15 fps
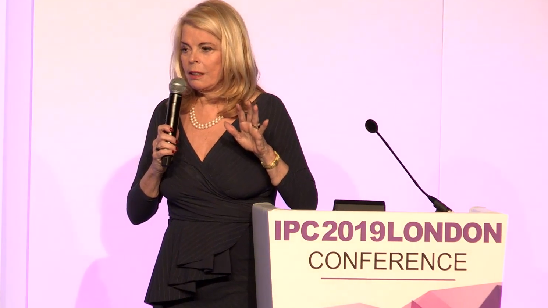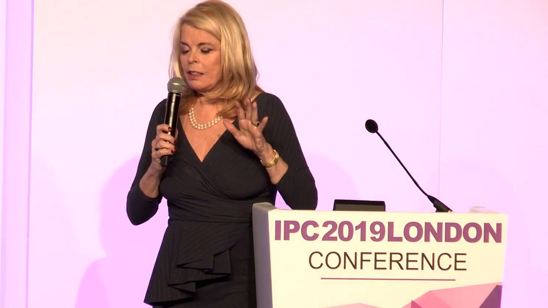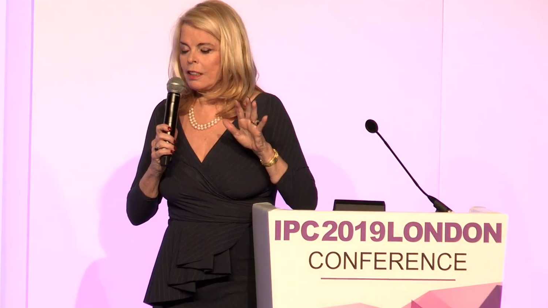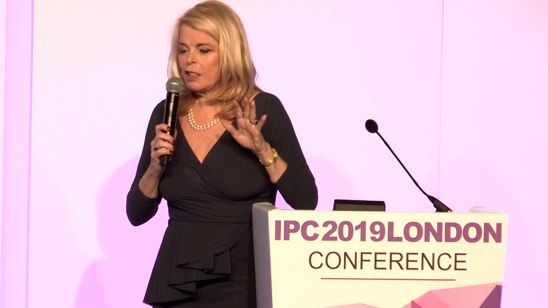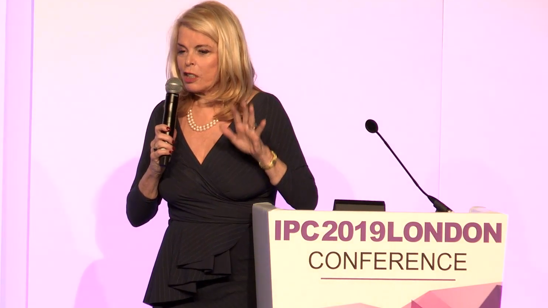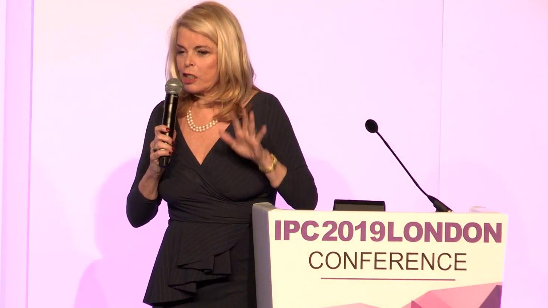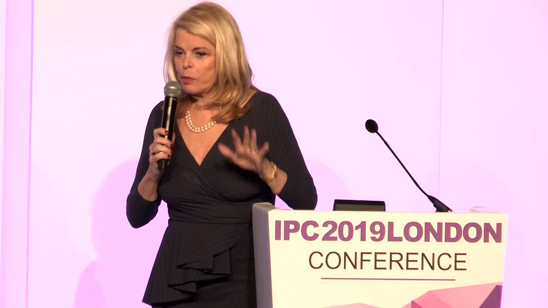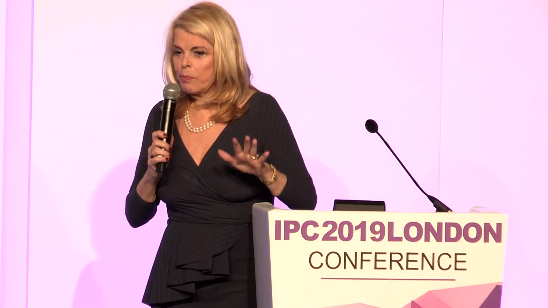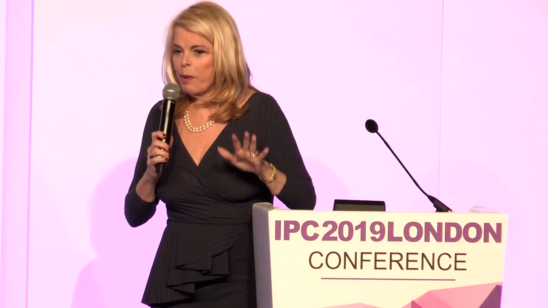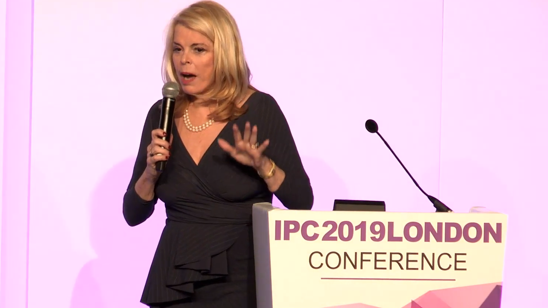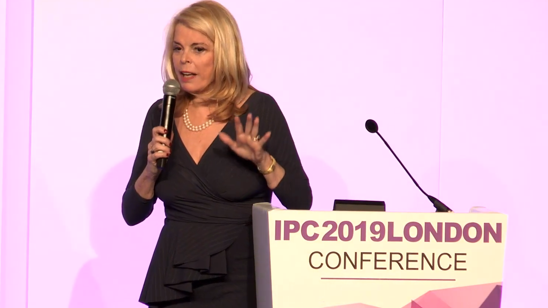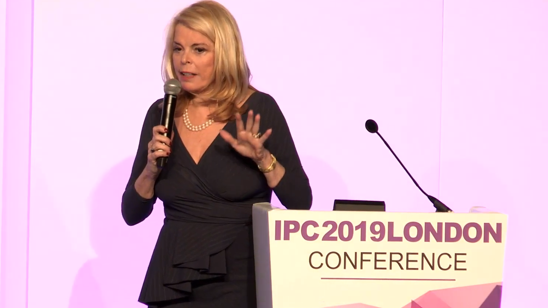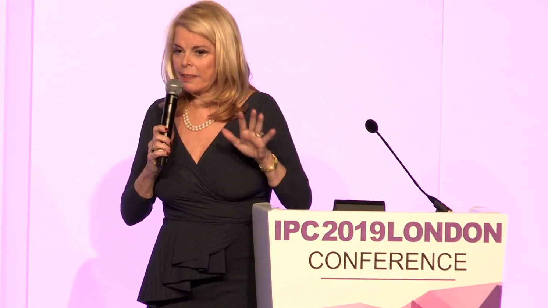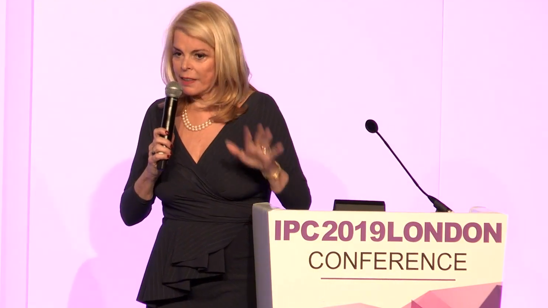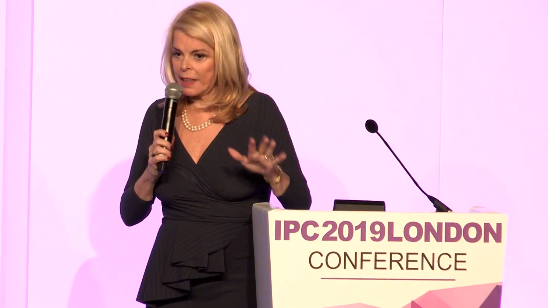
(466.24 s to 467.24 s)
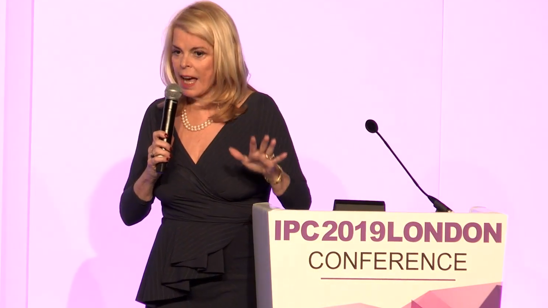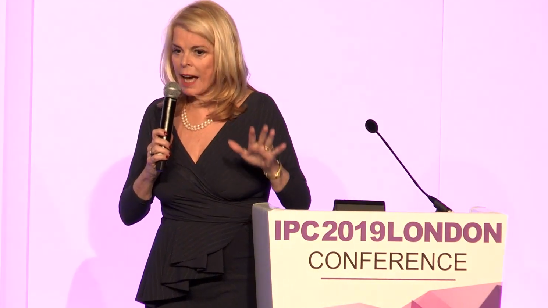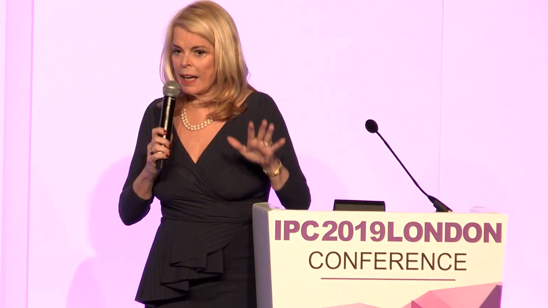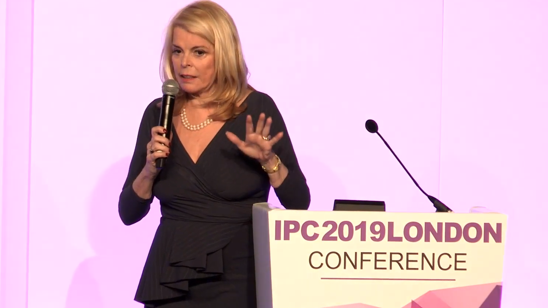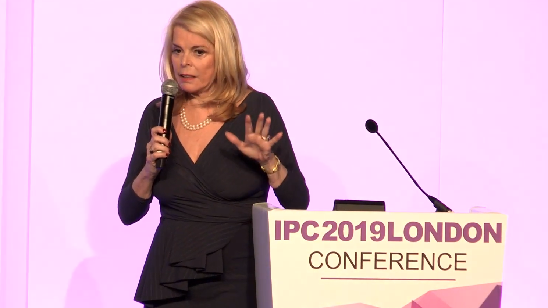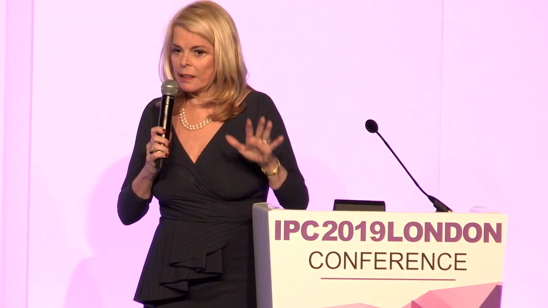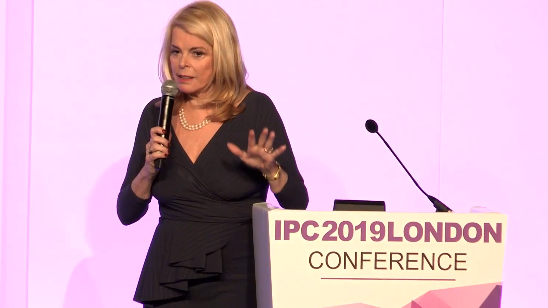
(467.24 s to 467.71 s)
despite
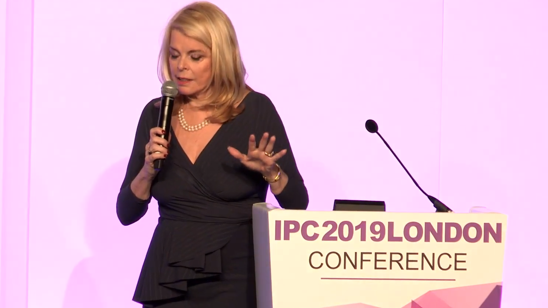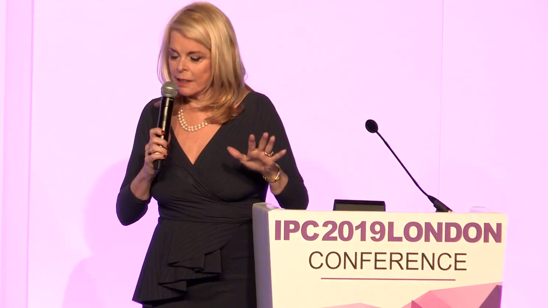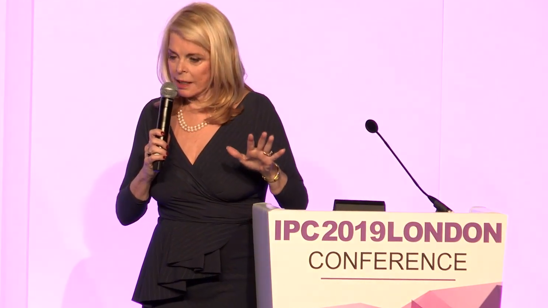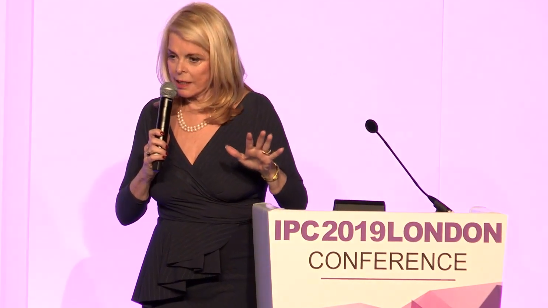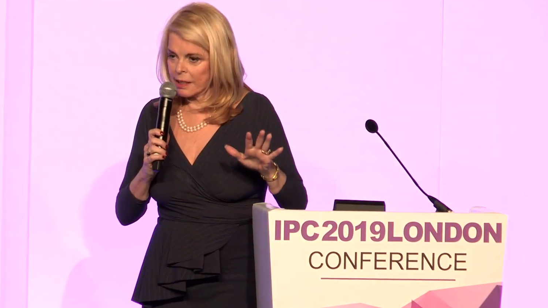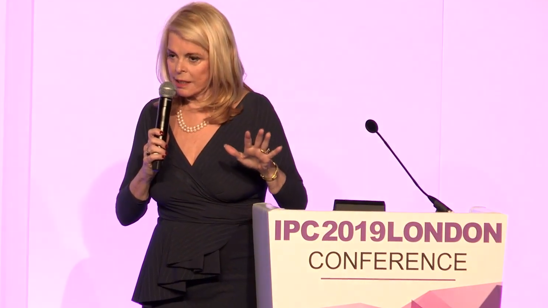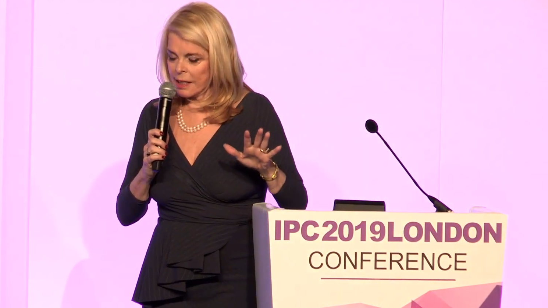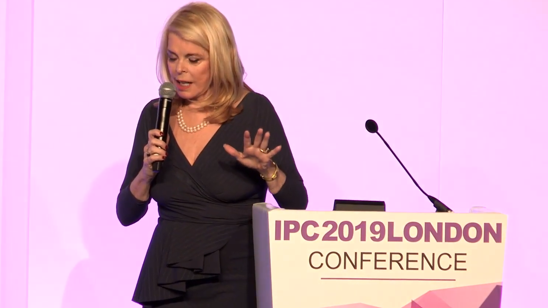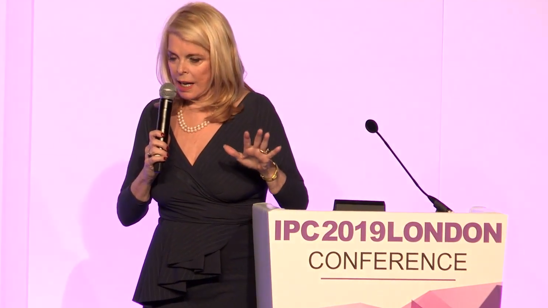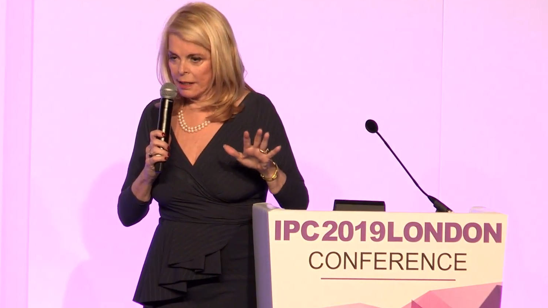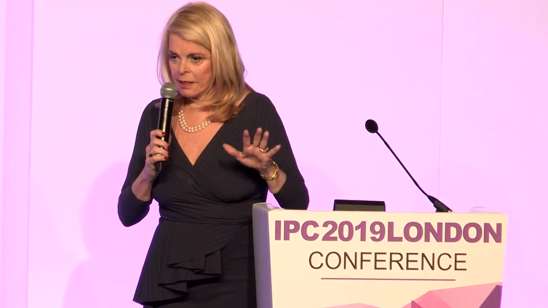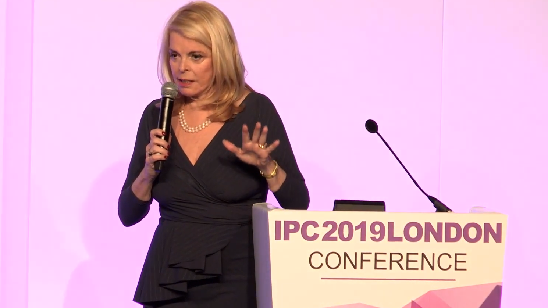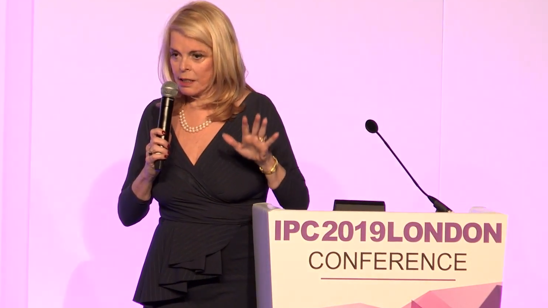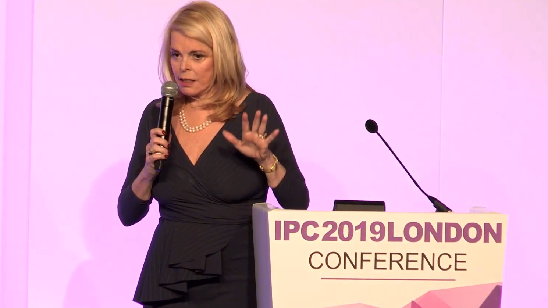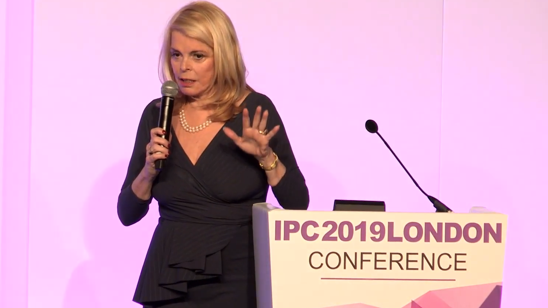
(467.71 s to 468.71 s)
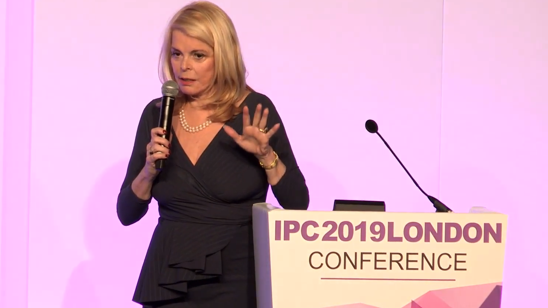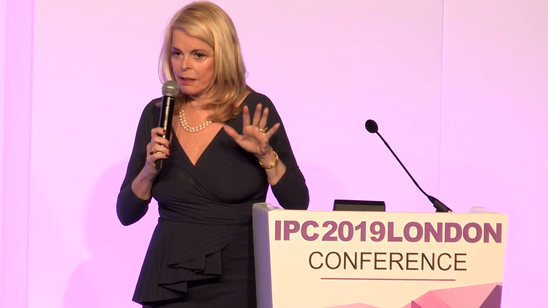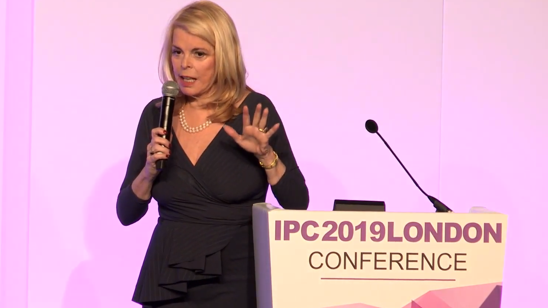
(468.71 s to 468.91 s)
that success,